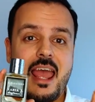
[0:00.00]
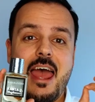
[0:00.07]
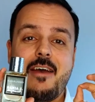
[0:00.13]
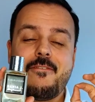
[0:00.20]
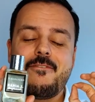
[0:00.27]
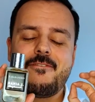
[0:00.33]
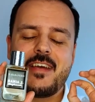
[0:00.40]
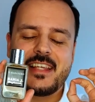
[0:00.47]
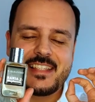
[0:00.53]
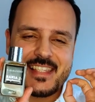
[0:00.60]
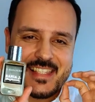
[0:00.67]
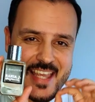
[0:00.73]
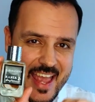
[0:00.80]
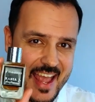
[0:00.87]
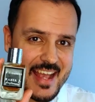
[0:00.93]
A
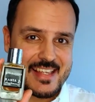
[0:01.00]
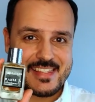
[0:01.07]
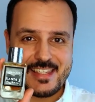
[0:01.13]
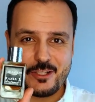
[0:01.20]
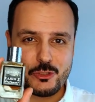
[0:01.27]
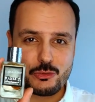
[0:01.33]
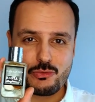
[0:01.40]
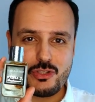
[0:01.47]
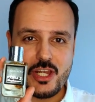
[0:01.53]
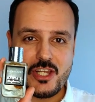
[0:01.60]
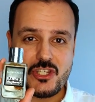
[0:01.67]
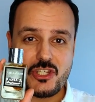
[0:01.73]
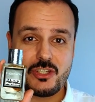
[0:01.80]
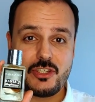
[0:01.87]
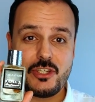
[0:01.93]
fantastic
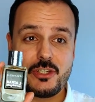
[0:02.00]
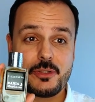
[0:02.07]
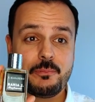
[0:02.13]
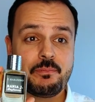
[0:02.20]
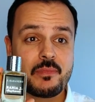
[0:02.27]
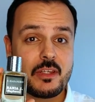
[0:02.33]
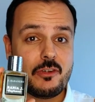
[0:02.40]
creation here.